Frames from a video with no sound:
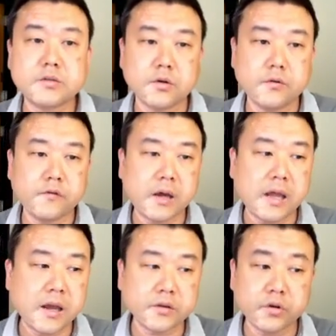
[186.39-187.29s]
of
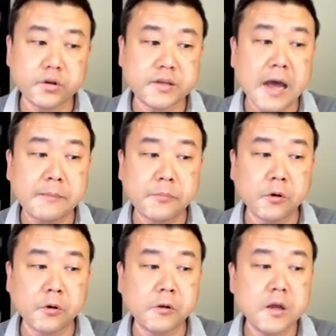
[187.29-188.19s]
electric
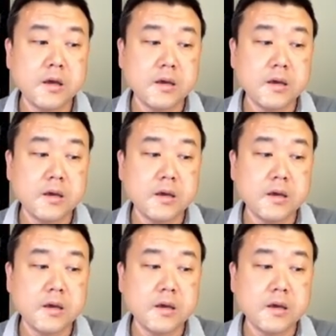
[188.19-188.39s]
dipole